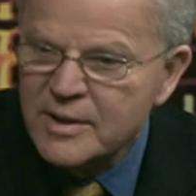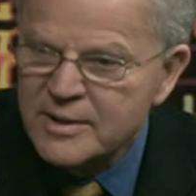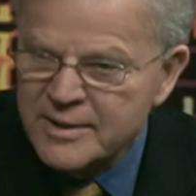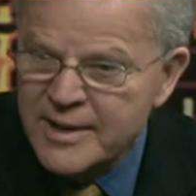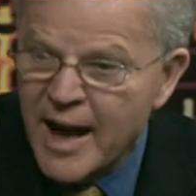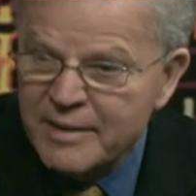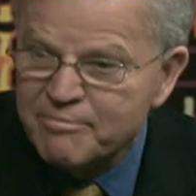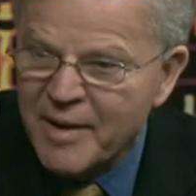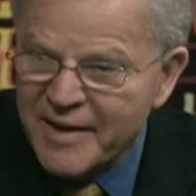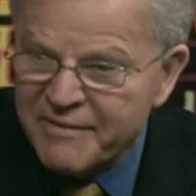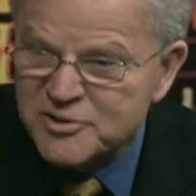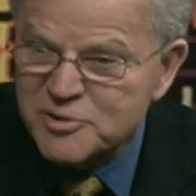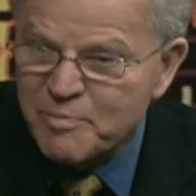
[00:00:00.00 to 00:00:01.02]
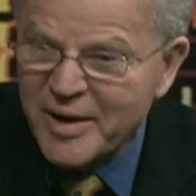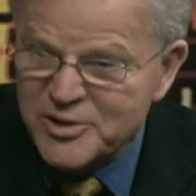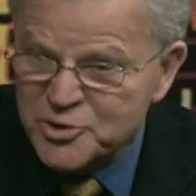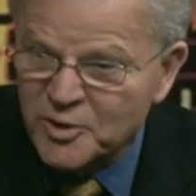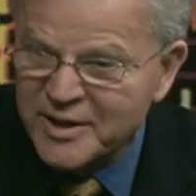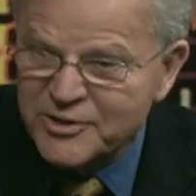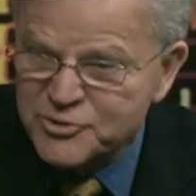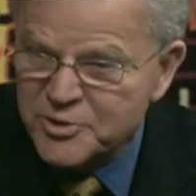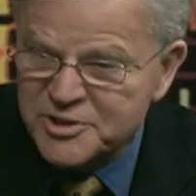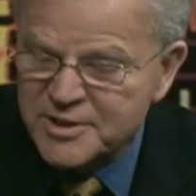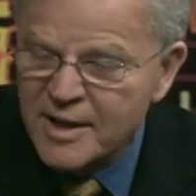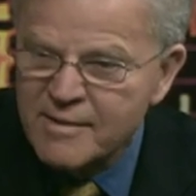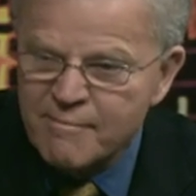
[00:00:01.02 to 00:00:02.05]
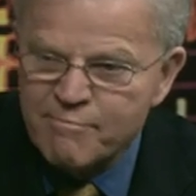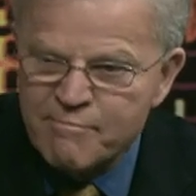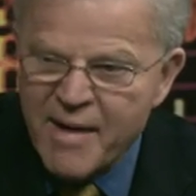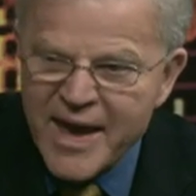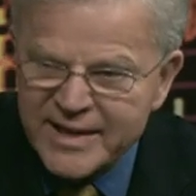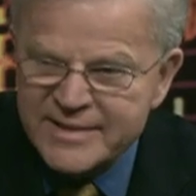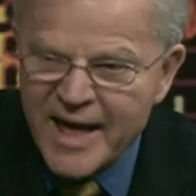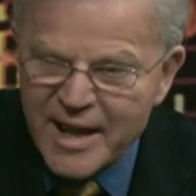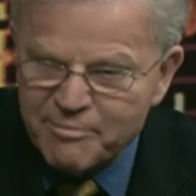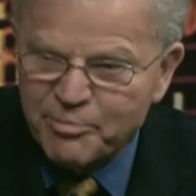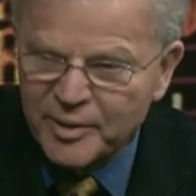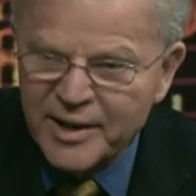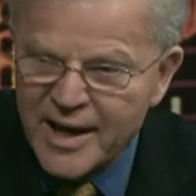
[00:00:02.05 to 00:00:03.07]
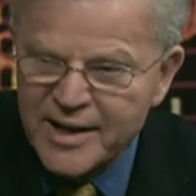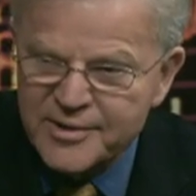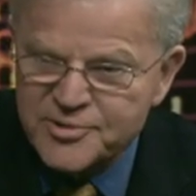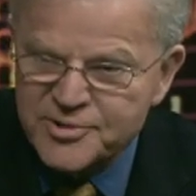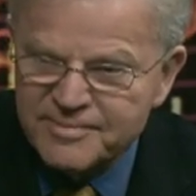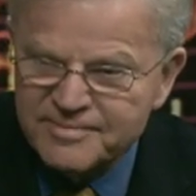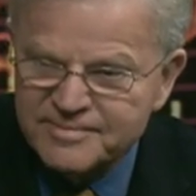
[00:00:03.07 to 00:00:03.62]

not by the special interest. Make that pledge.